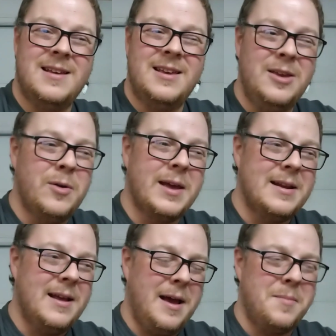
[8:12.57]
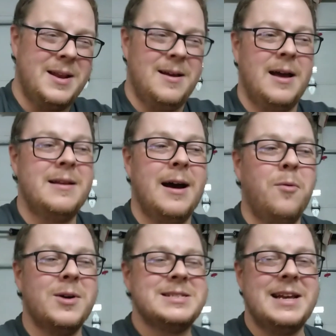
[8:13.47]
You can, I
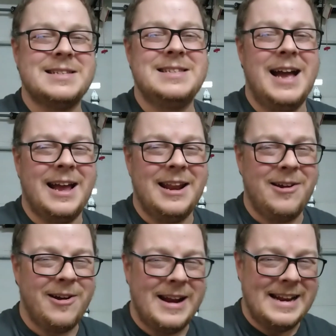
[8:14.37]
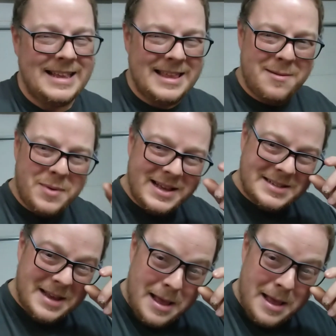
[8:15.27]
won't say it's not going to hurt anything because